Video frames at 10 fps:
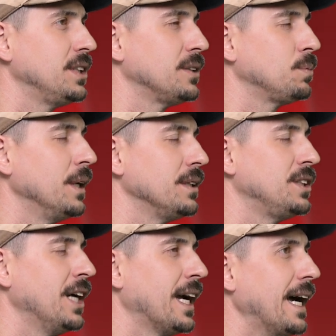Just went to
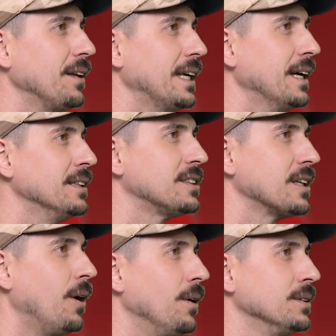check out the
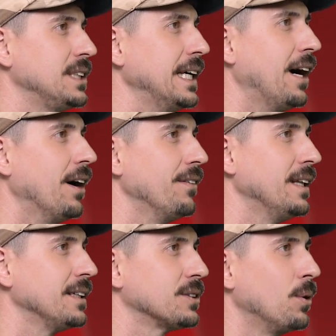install and see how
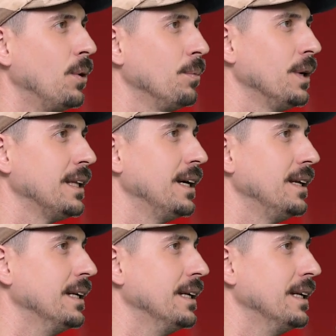everything's going with it.